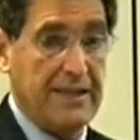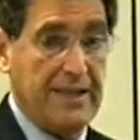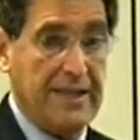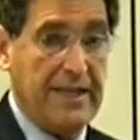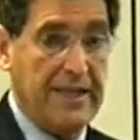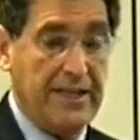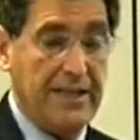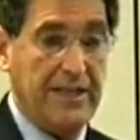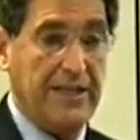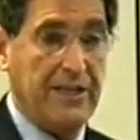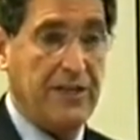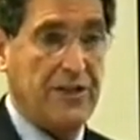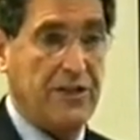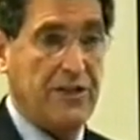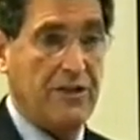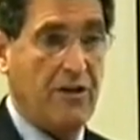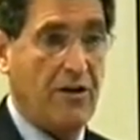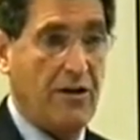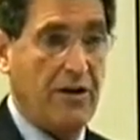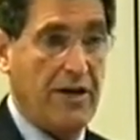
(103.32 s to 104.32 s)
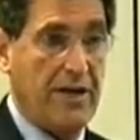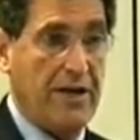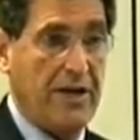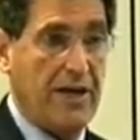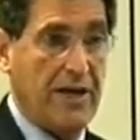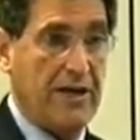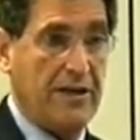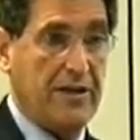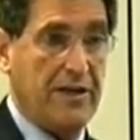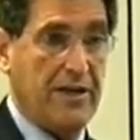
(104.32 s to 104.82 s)
English
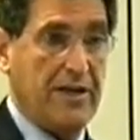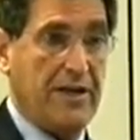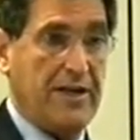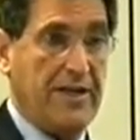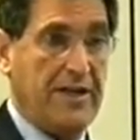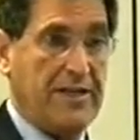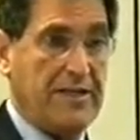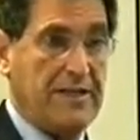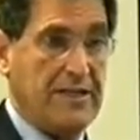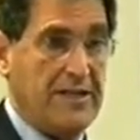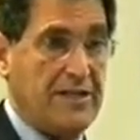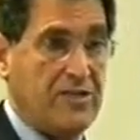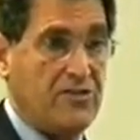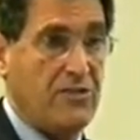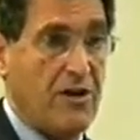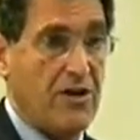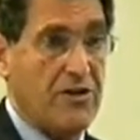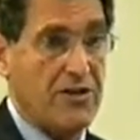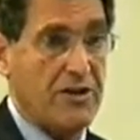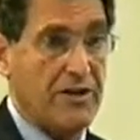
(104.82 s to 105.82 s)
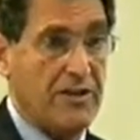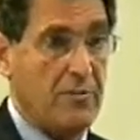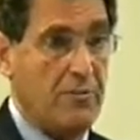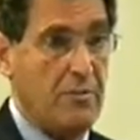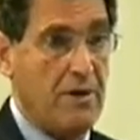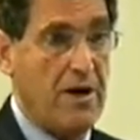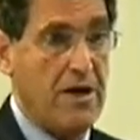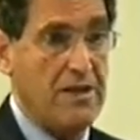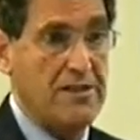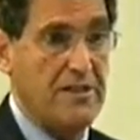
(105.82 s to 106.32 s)
instruction in the
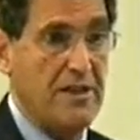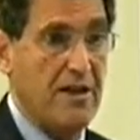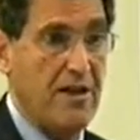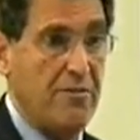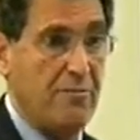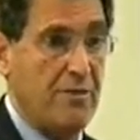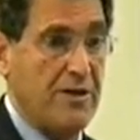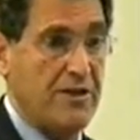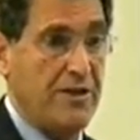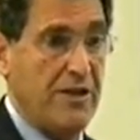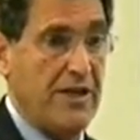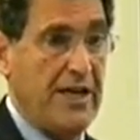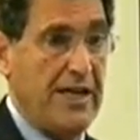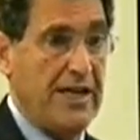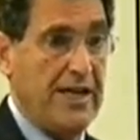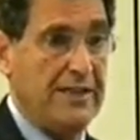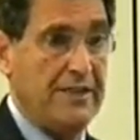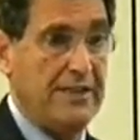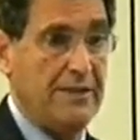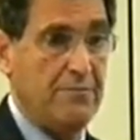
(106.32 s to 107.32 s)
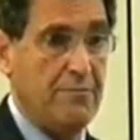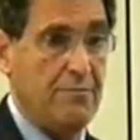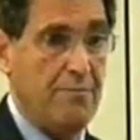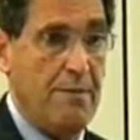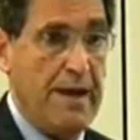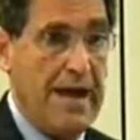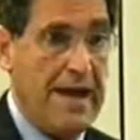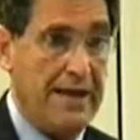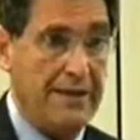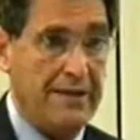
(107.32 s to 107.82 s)
past, how much I had
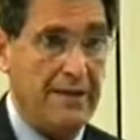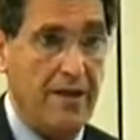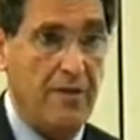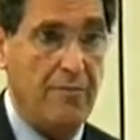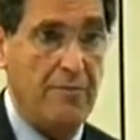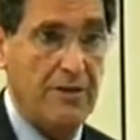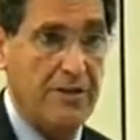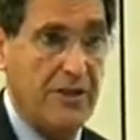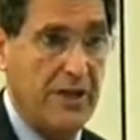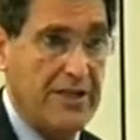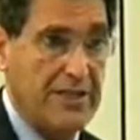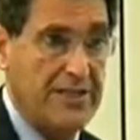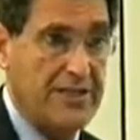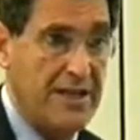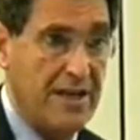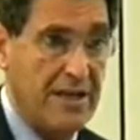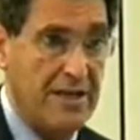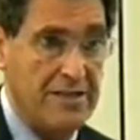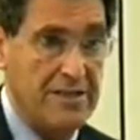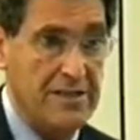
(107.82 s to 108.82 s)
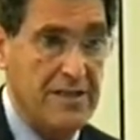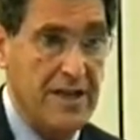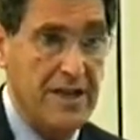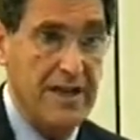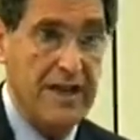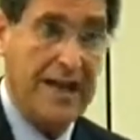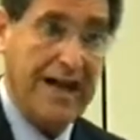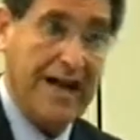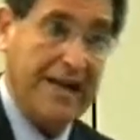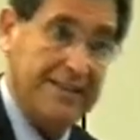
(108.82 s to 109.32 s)
math, how much I had science,
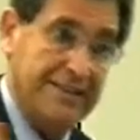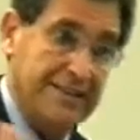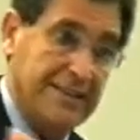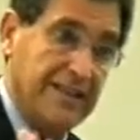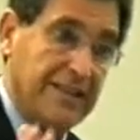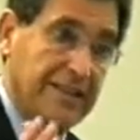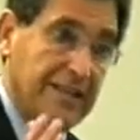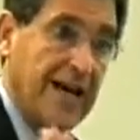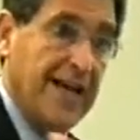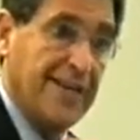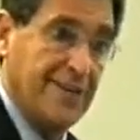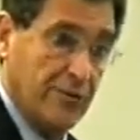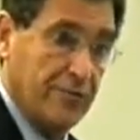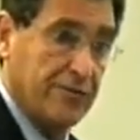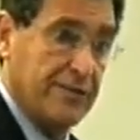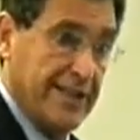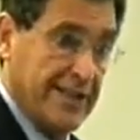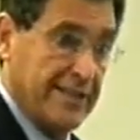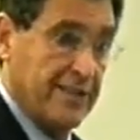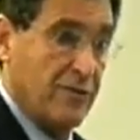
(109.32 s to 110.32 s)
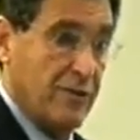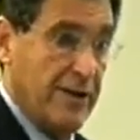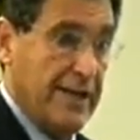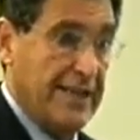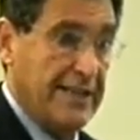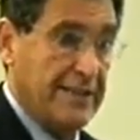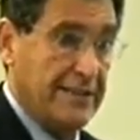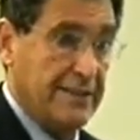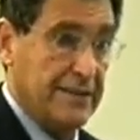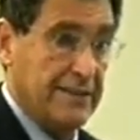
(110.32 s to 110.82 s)
until 9 or 10
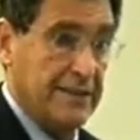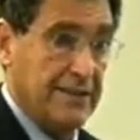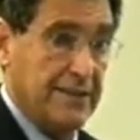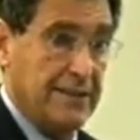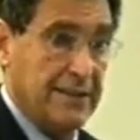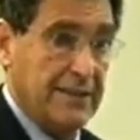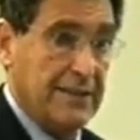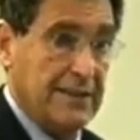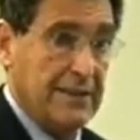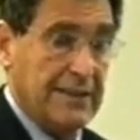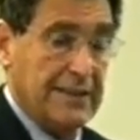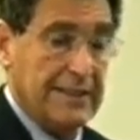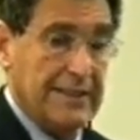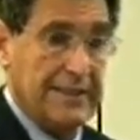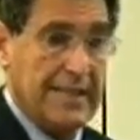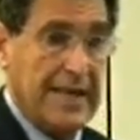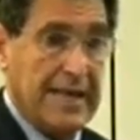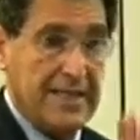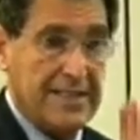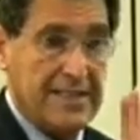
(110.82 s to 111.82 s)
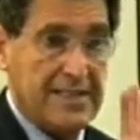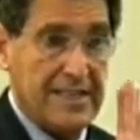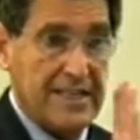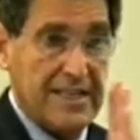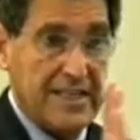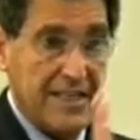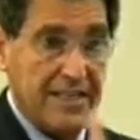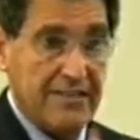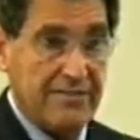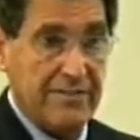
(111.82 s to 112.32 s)
grade, that is
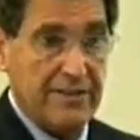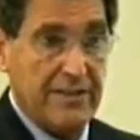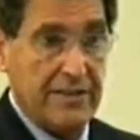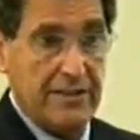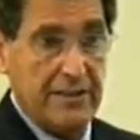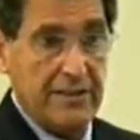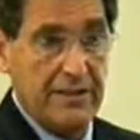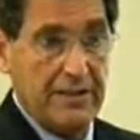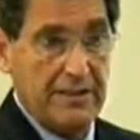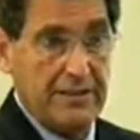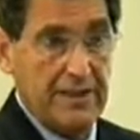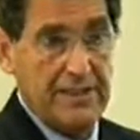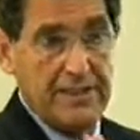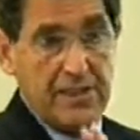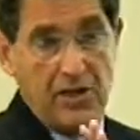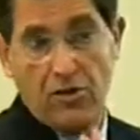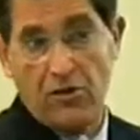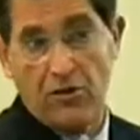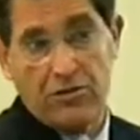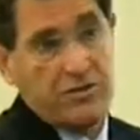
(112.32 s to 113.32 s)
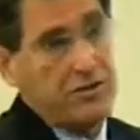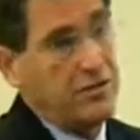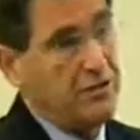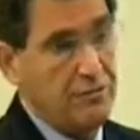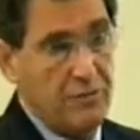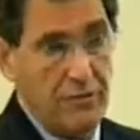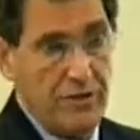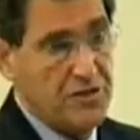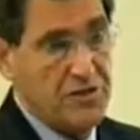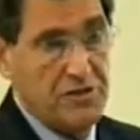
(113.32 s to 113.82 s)
given, that's a constant
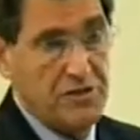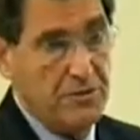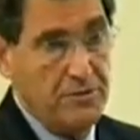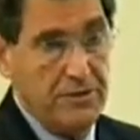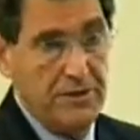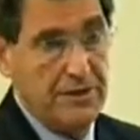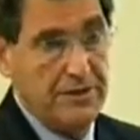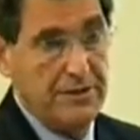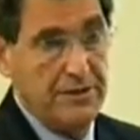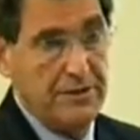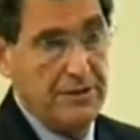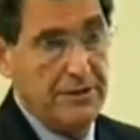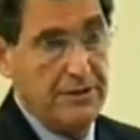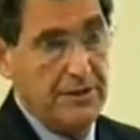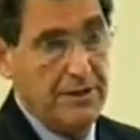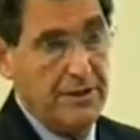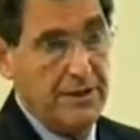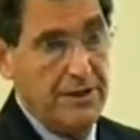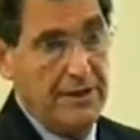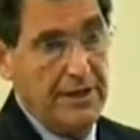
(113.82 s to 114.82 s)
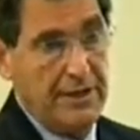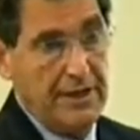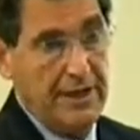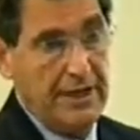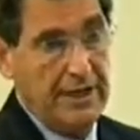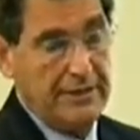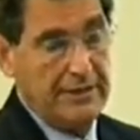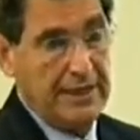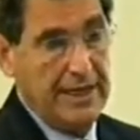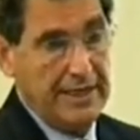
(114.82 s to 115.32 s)
for a student,
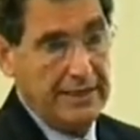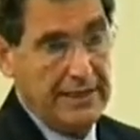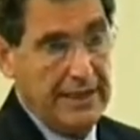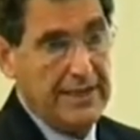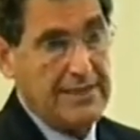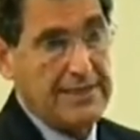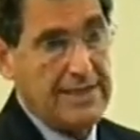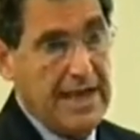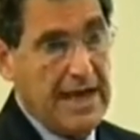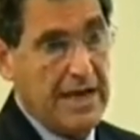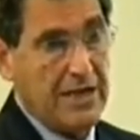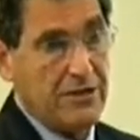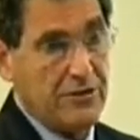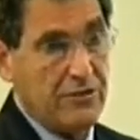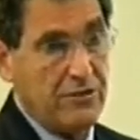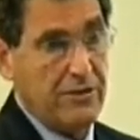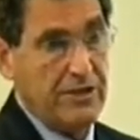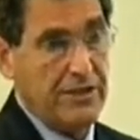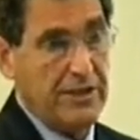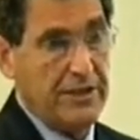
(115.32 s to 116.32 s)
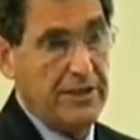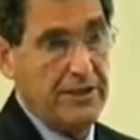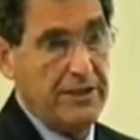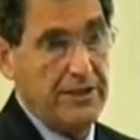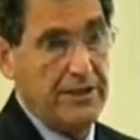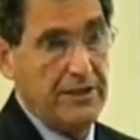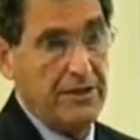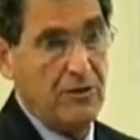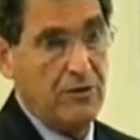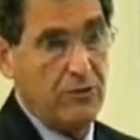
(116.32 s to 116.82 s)
and that's actually
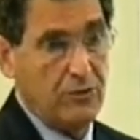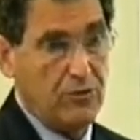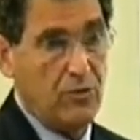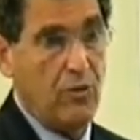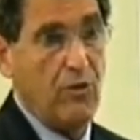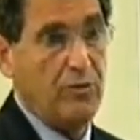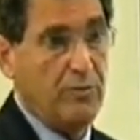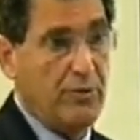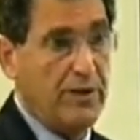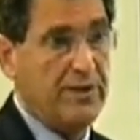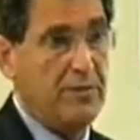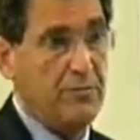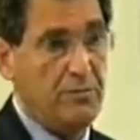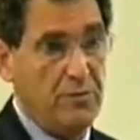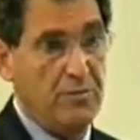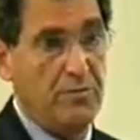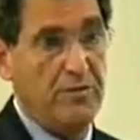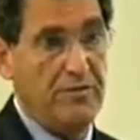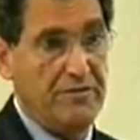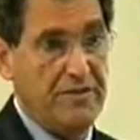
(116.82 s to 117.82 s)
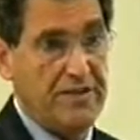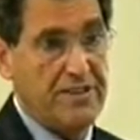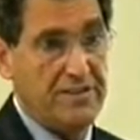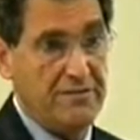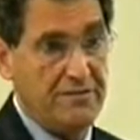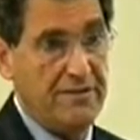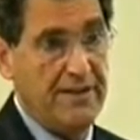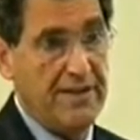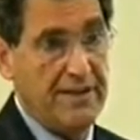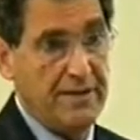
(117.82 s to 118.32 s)
controlled by the pupil fixed
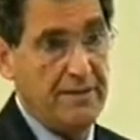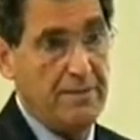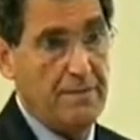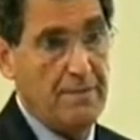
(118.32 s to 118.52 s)
effect.